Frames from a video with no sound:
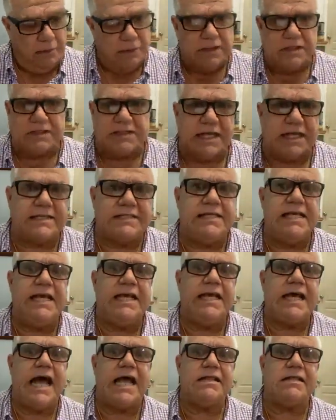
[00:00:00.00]
with
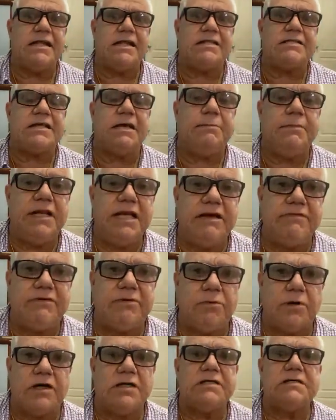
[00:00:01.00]
16 candidates, I
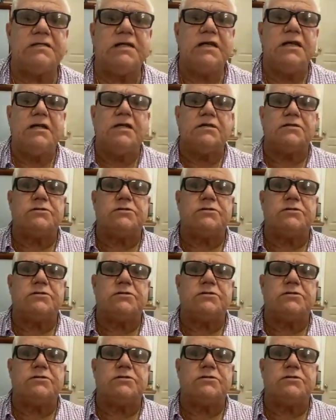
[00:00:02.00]
believe it was.